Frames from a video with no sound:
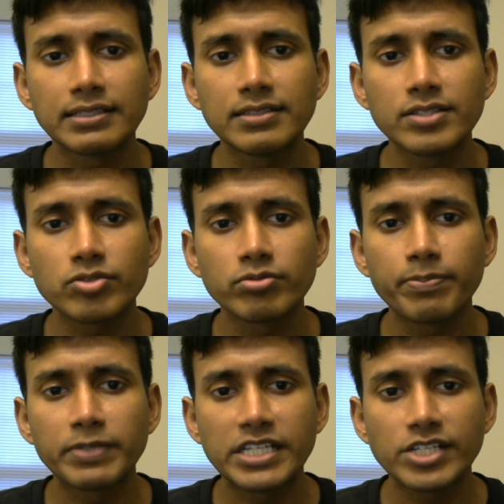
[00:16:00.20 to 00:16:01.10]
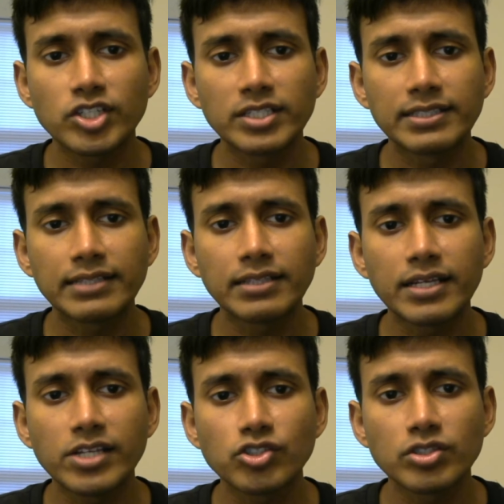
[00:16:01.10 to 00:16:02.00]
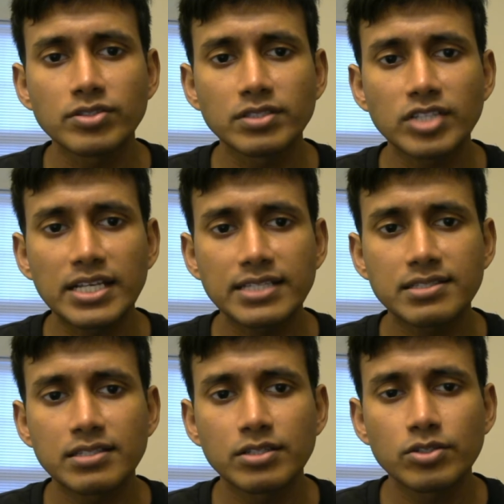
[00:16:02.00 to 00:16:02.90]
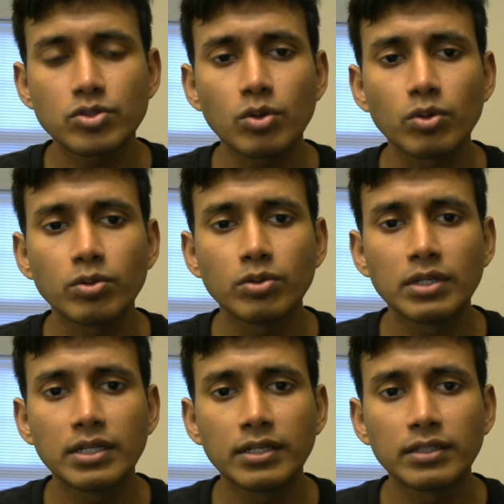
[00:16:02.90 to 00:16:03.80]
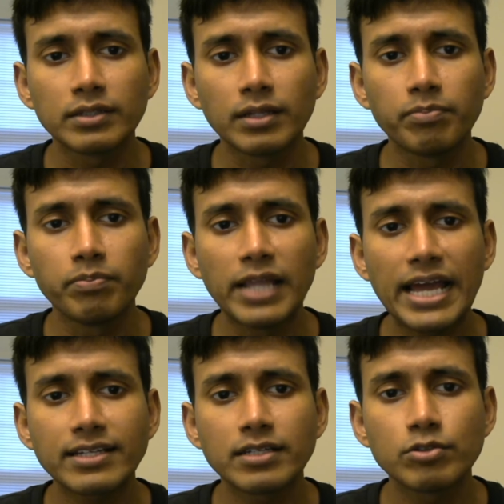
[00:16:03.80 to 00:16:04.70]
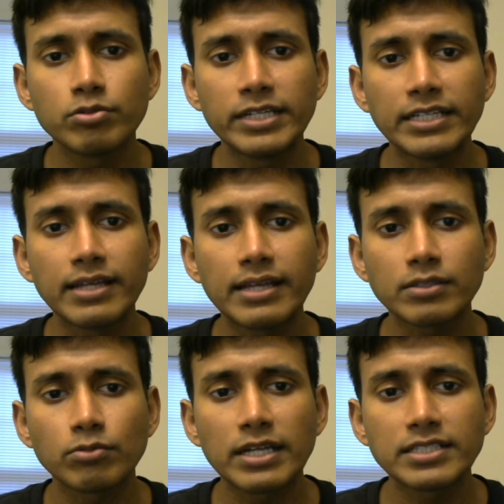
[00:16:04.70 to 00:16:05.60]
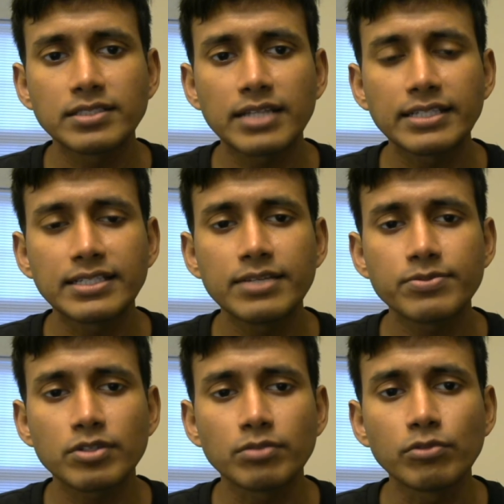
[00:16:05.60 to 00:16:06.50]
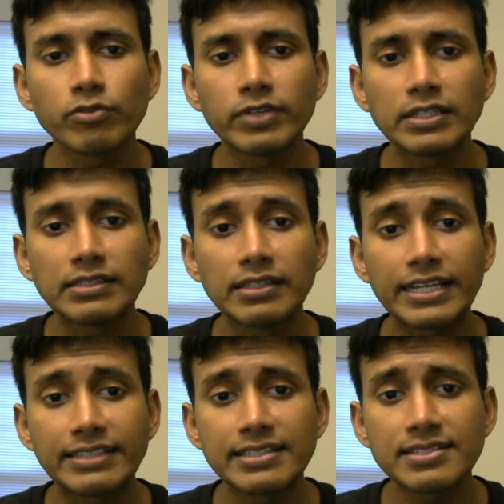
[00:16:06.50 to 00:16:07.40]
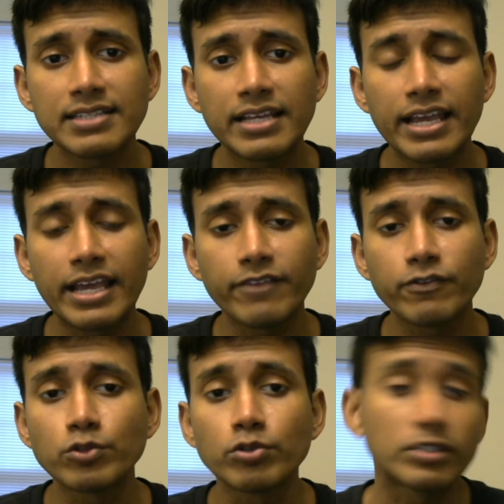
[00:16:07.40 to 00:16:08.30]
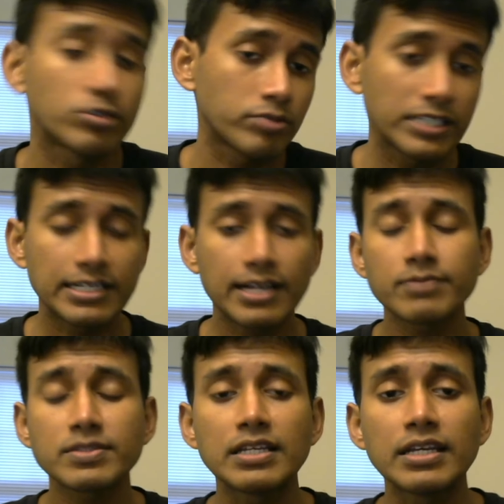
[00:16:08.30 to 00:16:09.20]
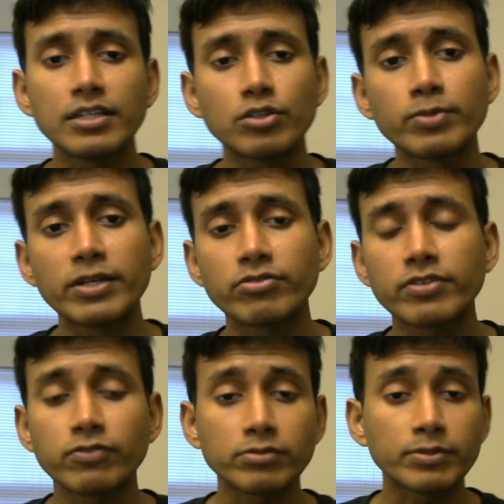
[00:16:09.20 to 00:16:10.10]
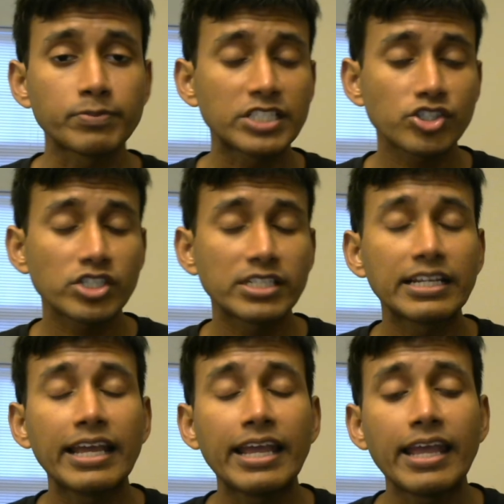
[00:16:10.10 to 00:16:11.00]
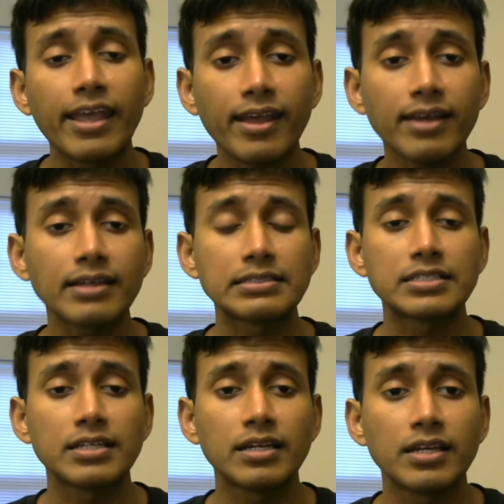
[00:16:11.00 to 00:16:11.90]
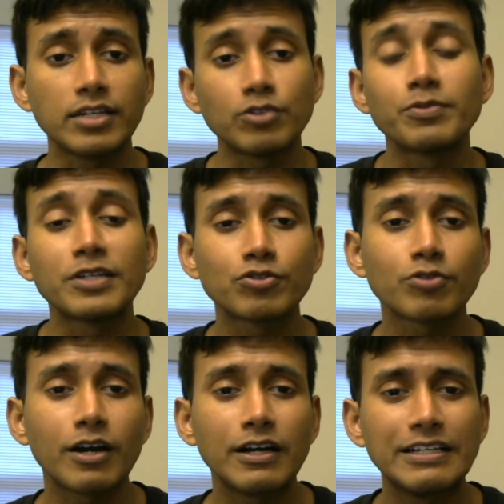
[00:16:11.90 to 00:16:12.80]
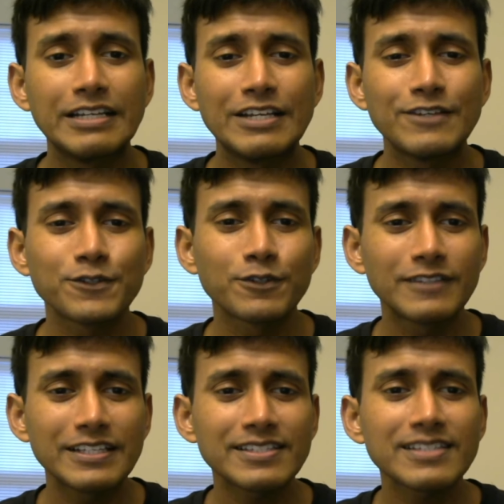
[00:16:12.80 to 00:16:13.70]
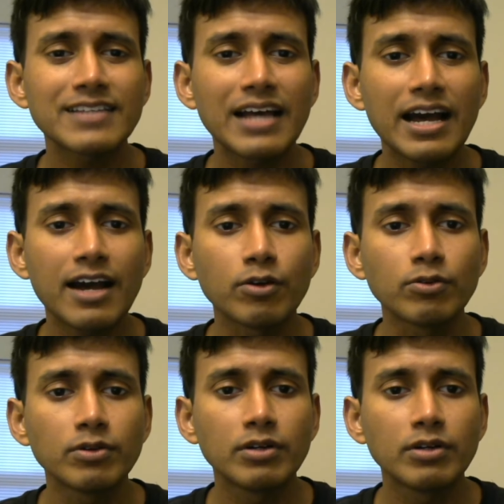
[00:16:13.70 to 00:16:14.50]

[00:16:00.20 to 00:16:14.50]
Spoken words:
this repetition that the engine suggests. So the black queen and the white knight keeps on moving like this, and if you do it 3 times, it would be a threefold repetition and it would be a draw. So this is how